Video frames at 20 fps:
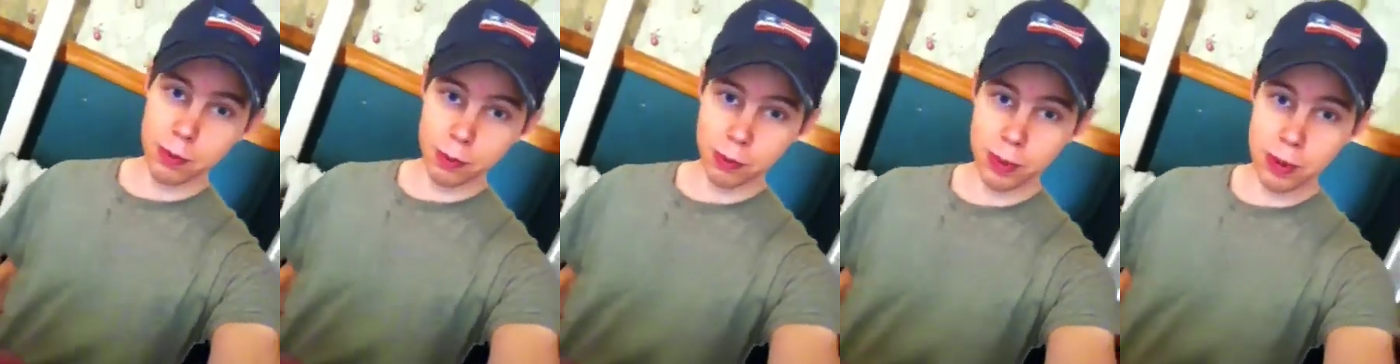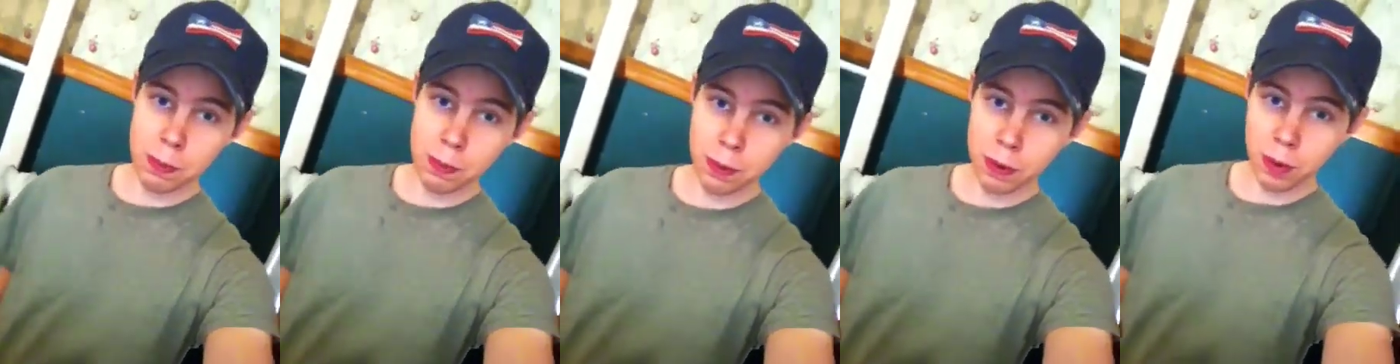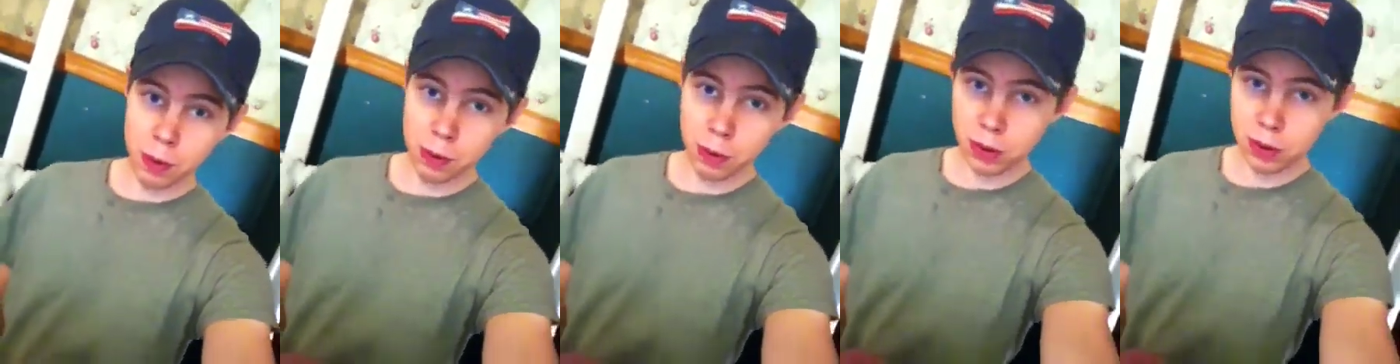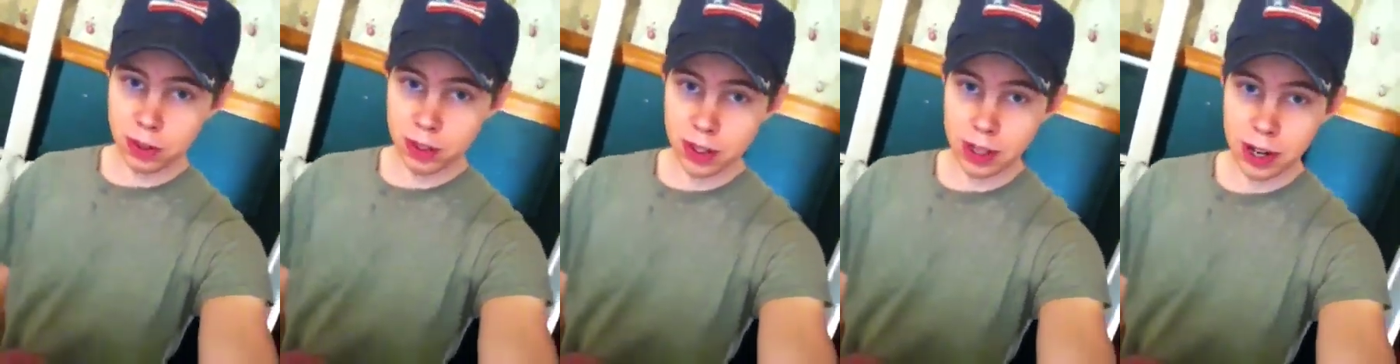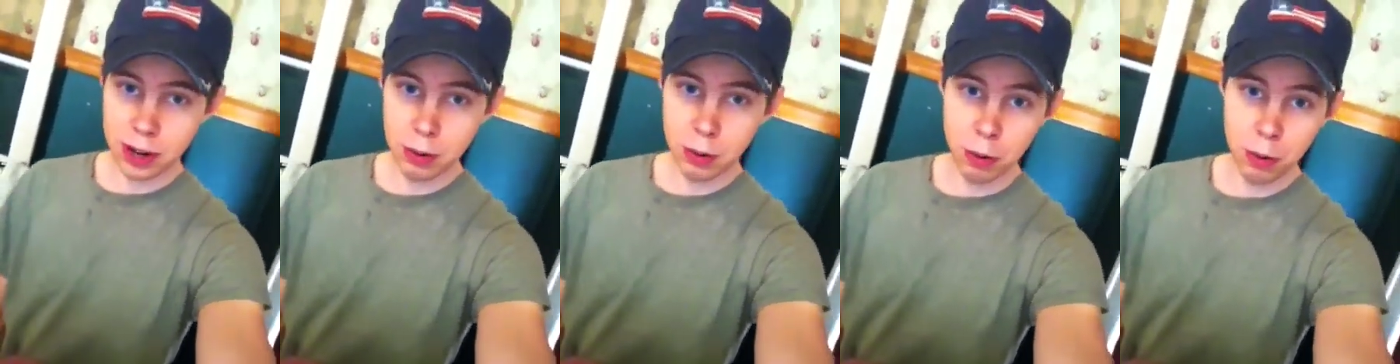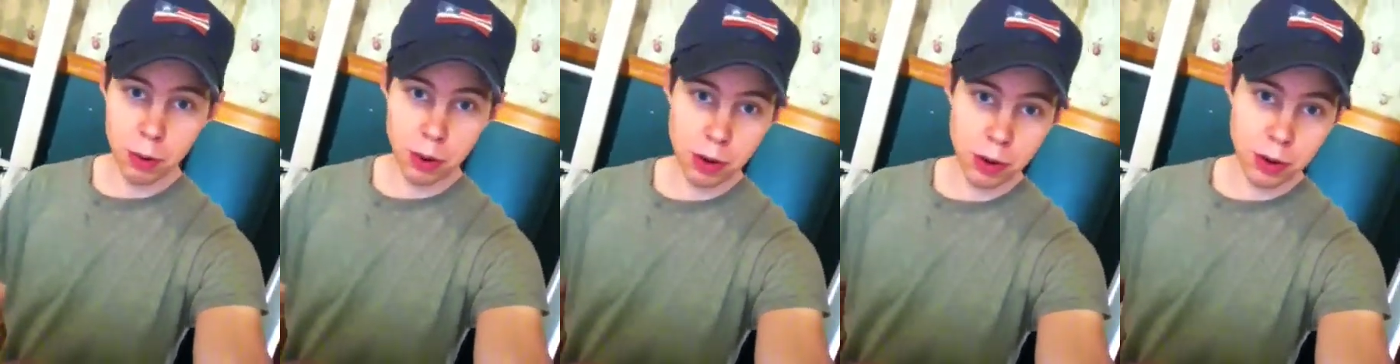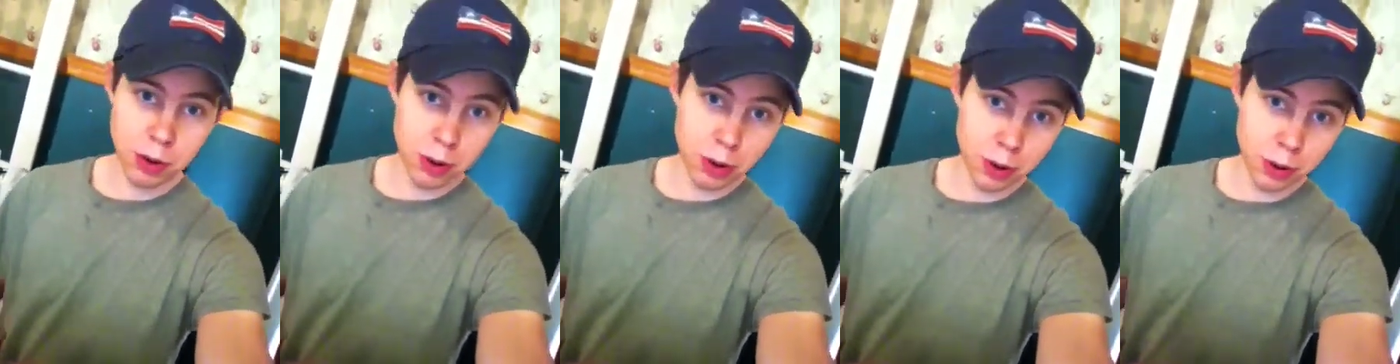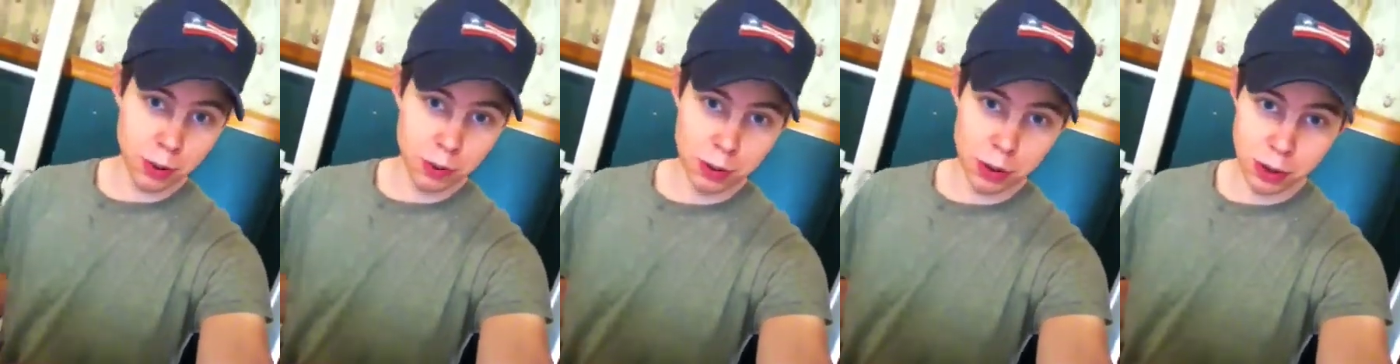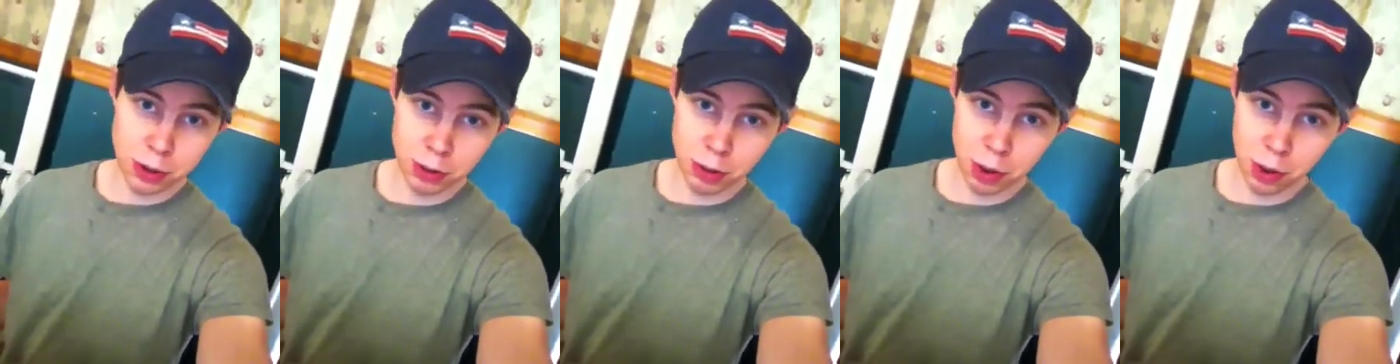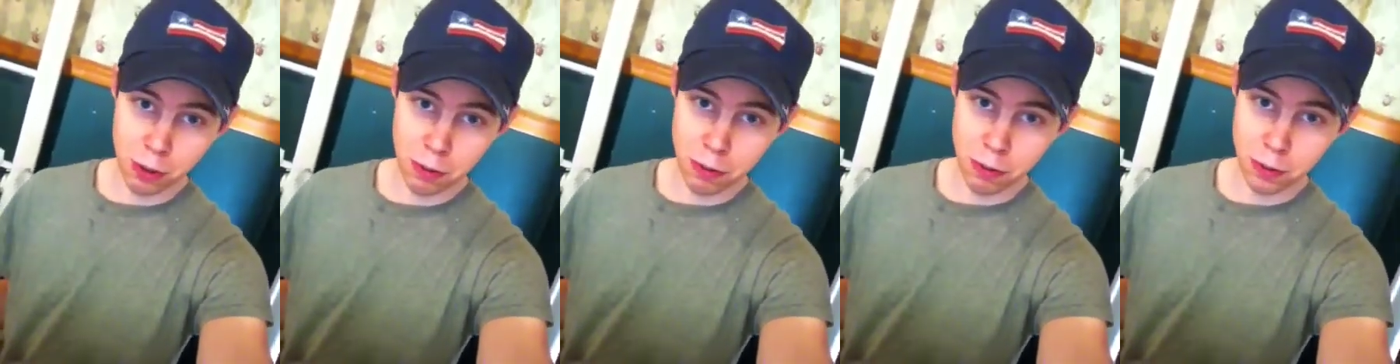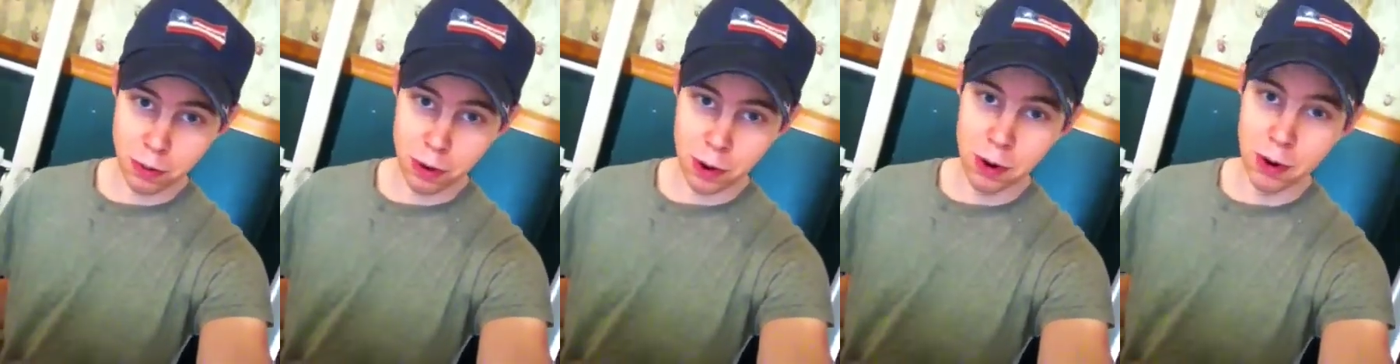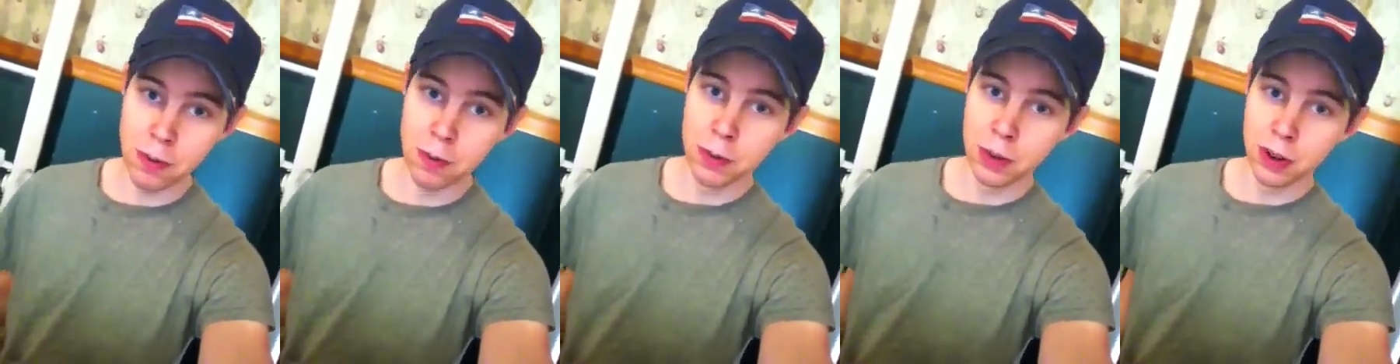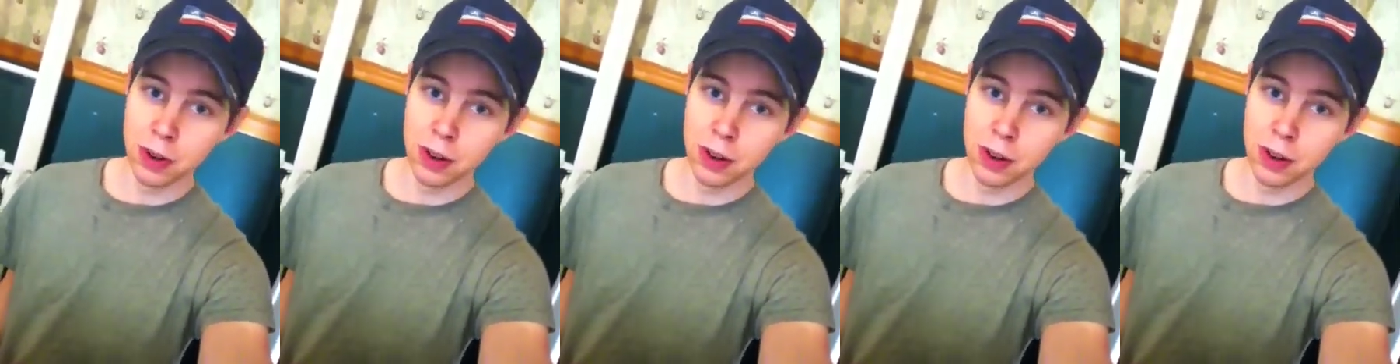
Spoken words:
people will say, well, where do you get your B12 from?